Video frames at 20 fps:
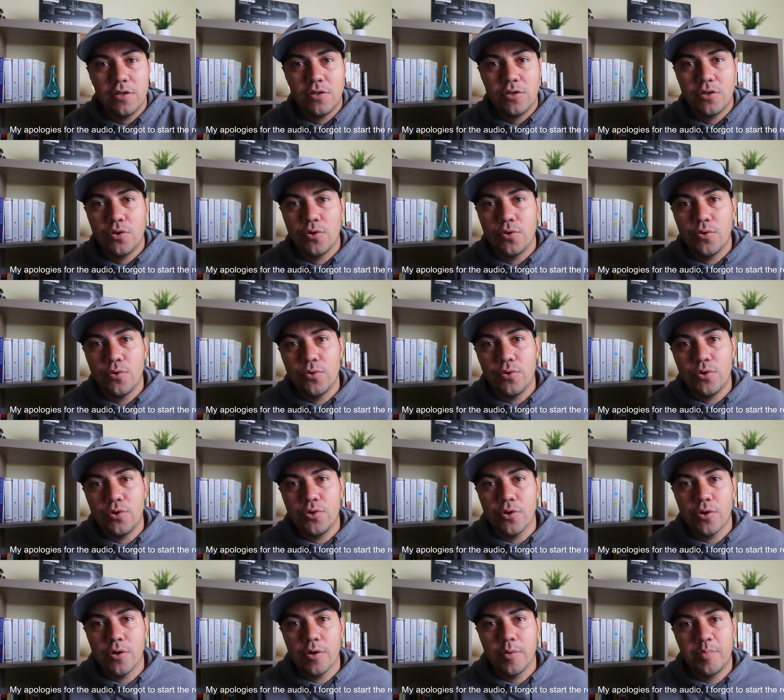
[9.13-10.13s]
to
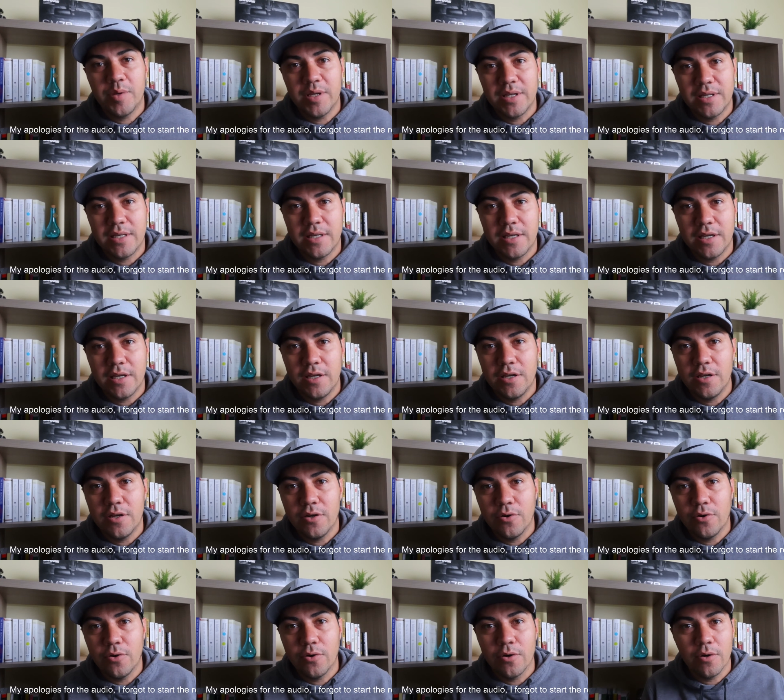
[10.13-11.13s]
your P
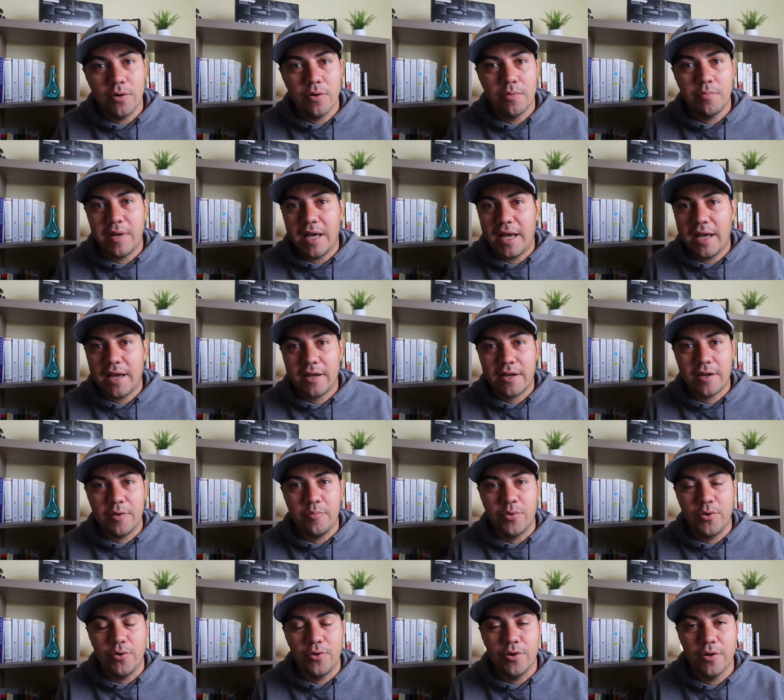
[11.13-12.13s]
C or Mac
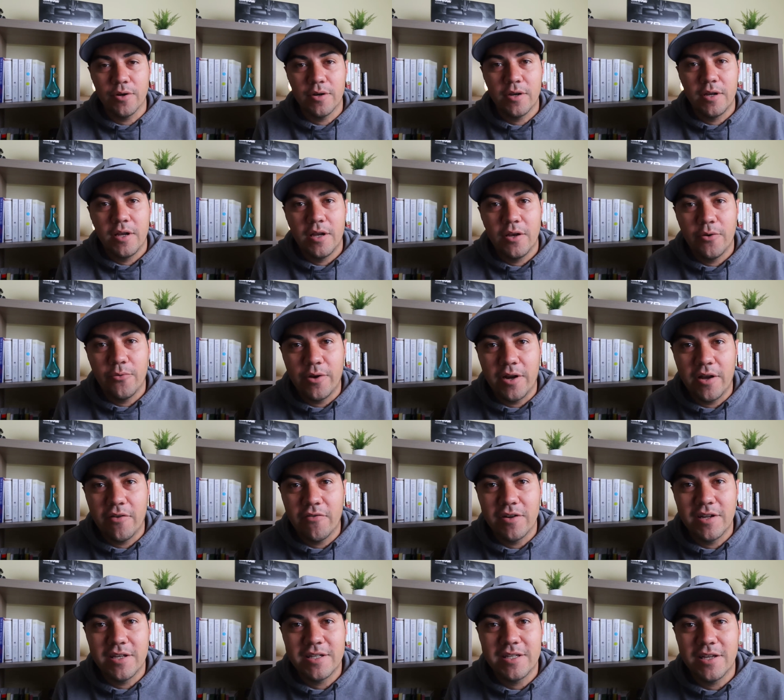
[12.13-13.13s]
computer,
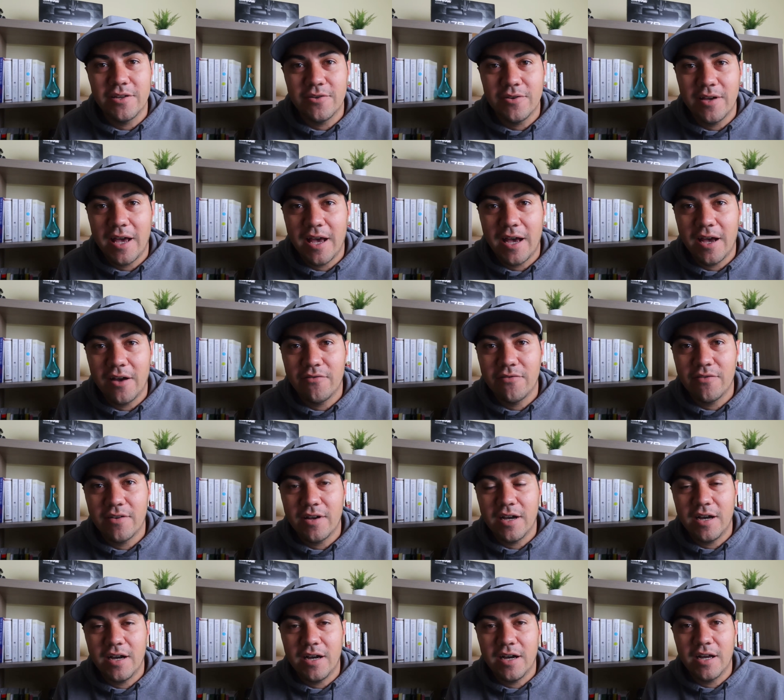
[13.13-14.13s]
whatever it is that you have,
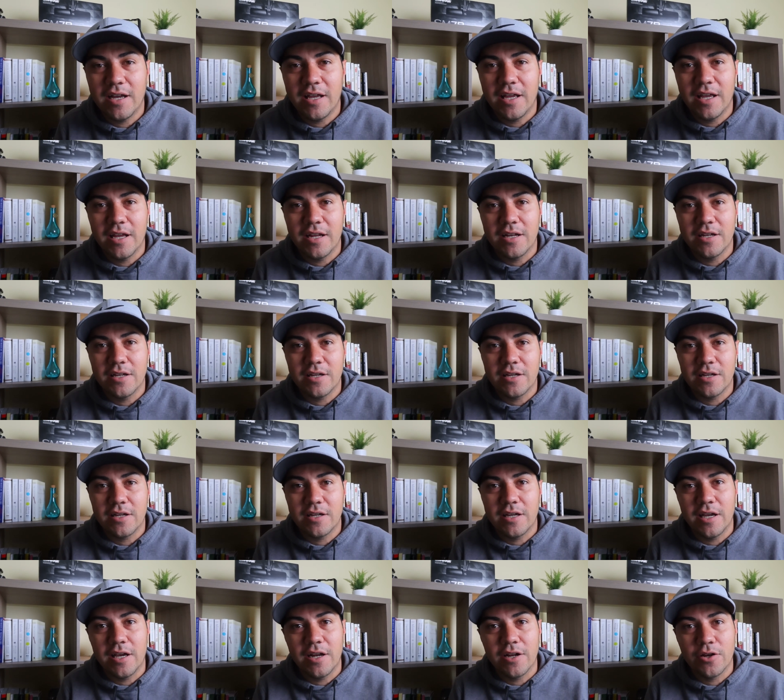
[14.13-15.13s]
uh,
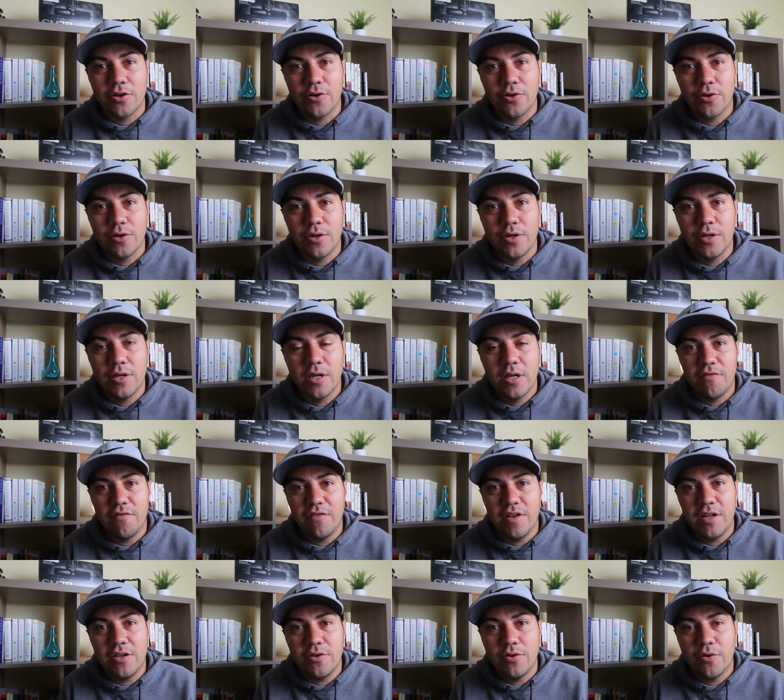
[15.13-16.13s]
and get a good
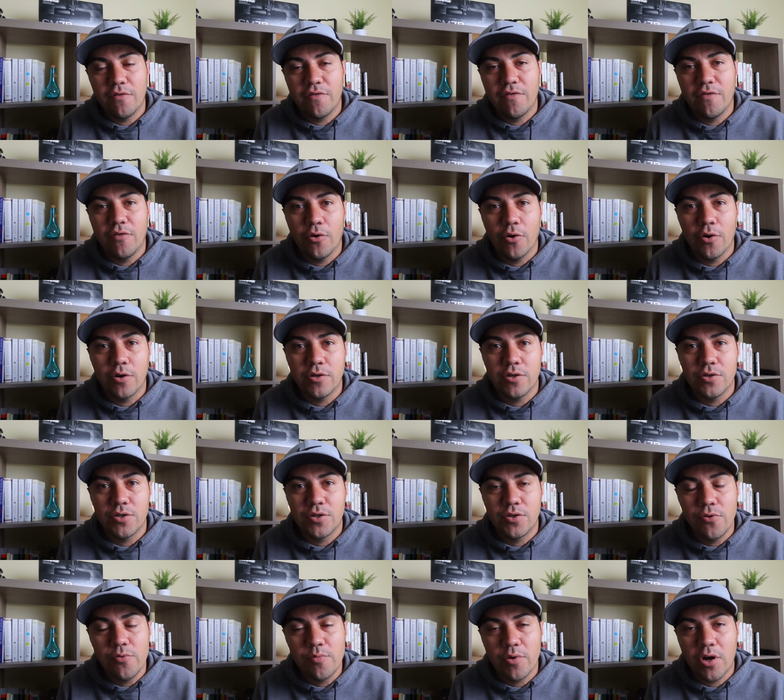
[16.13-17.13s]
video for your
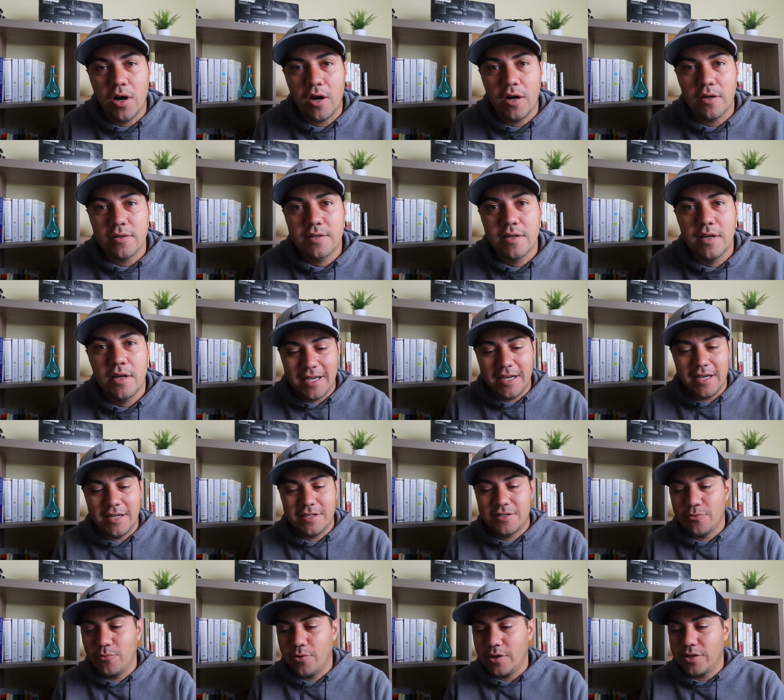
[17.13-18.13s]
Zoom calls.
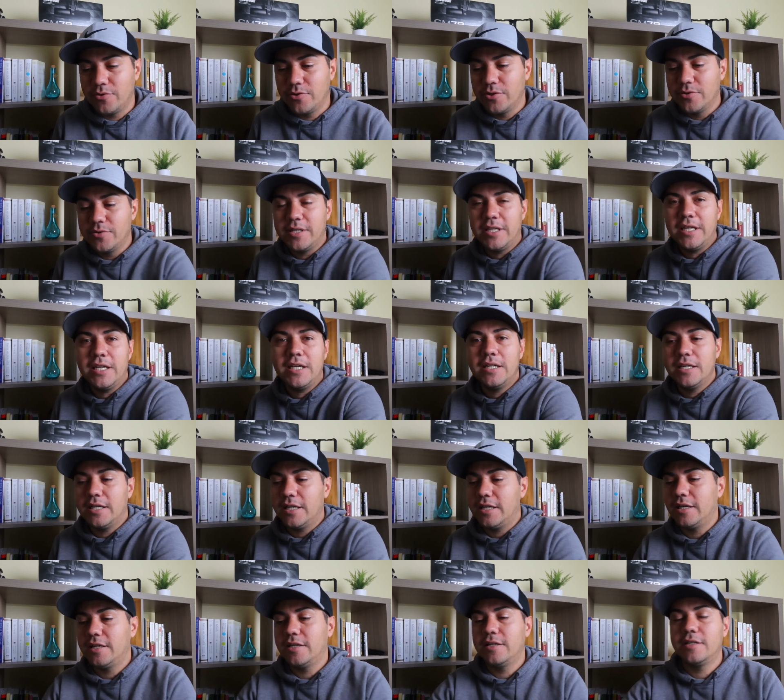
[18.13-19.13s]
Uh, so what you need
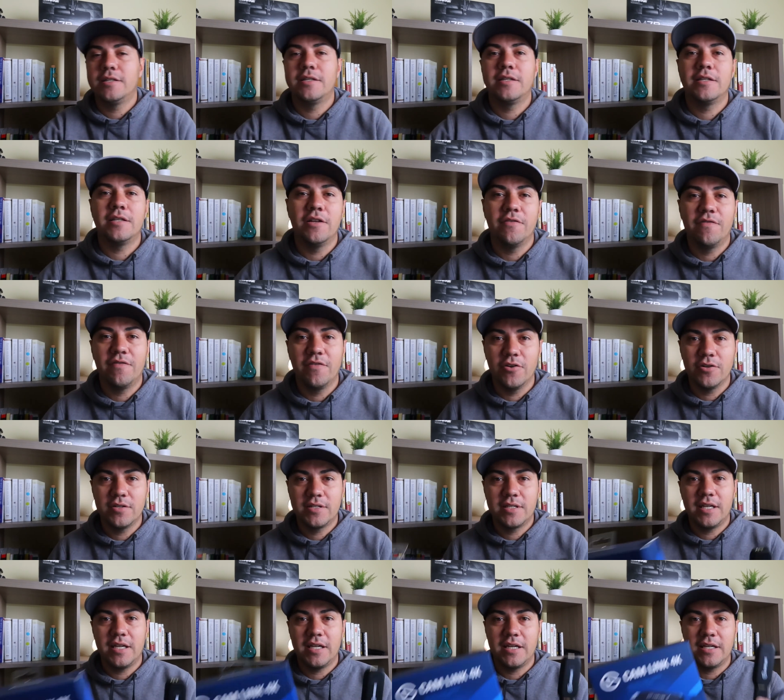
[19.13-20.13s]
is, the
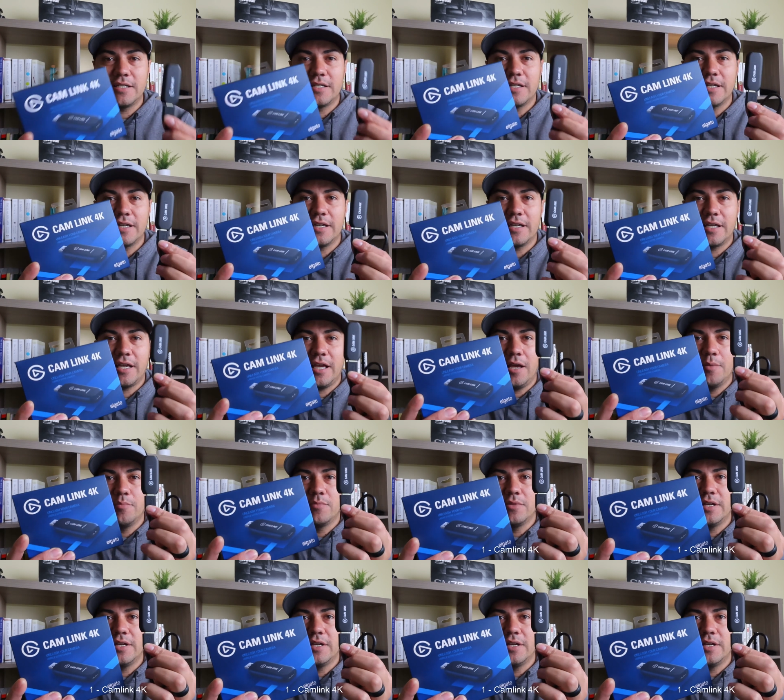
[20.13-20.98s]
first thing is like a Cam